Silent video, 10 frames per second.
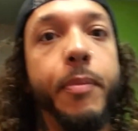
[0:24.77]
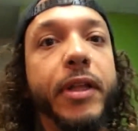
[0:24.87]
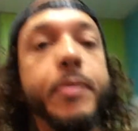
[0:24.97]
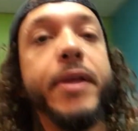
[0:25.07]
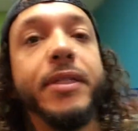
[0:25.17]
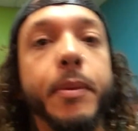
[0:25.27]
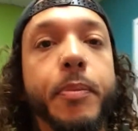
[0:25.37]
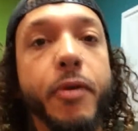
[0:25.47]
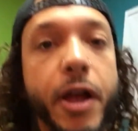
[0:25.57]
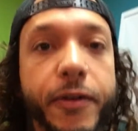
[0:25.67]
About to make some
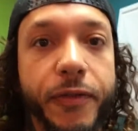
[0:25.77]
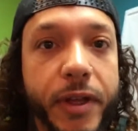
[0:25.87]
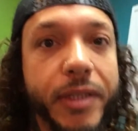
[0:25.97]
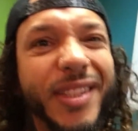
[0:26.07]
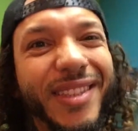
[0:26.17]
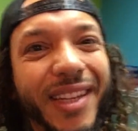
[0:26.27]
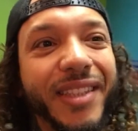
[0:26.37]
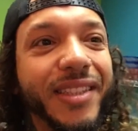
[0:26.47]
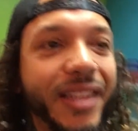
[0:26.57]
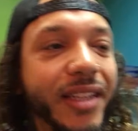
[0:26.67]
breakfast. It's
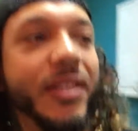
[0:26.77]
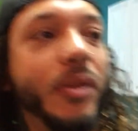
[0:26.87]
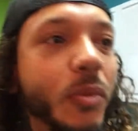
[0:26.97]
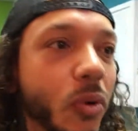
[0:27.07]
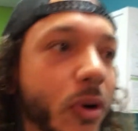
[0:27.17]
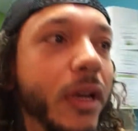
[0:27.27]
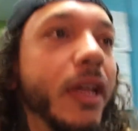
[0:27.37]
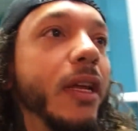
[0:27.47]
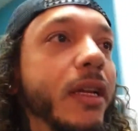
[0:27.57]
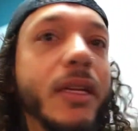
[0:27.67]
like 6 in the
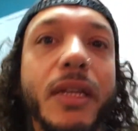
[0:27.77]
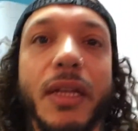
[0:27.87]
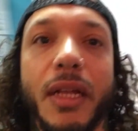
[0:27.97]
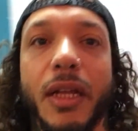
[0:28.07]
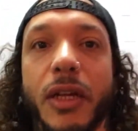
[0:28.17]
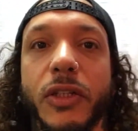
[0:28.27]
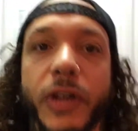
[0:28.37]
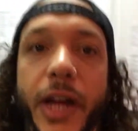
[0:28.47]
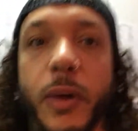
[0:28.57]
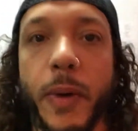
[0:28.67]
morning.
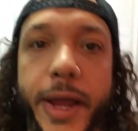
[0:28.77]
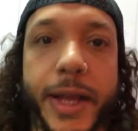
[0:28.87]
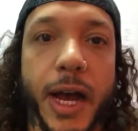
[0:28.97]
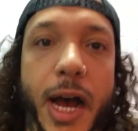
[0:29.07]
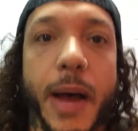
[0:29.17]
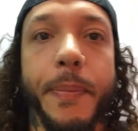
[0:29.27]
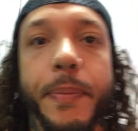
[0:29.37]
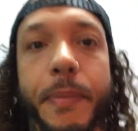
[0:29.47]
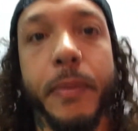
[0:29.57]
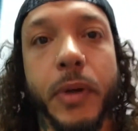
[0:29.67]
Trying to wake up.
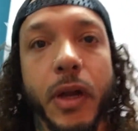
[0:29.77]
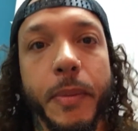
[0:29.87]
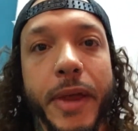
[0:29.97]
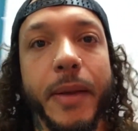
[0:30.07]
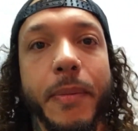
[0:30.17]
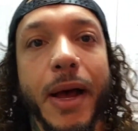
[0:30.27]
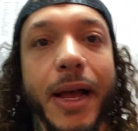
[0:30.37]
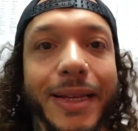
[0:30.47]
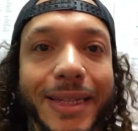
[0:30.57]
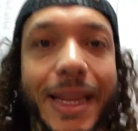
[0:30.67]
Gonna make
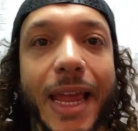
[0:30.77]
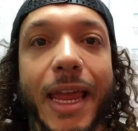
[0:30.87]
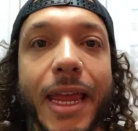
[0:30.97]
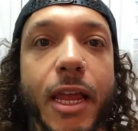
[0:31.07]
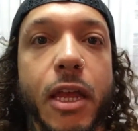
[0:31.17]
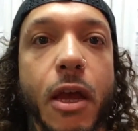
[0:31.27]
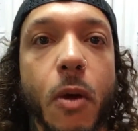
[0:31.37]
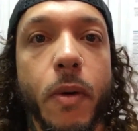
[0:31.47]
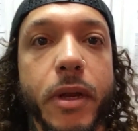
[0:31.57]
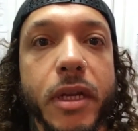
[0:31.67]
my day
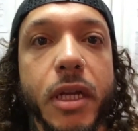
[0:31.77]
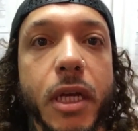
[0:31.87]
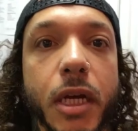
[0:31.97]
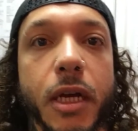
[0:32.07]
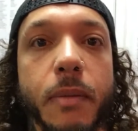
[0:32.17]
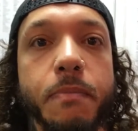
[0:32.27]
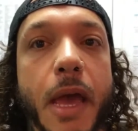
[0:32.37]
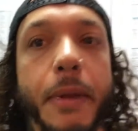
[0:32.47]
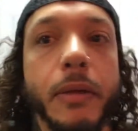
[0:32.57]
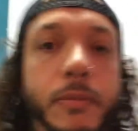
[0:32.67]
going good, baby.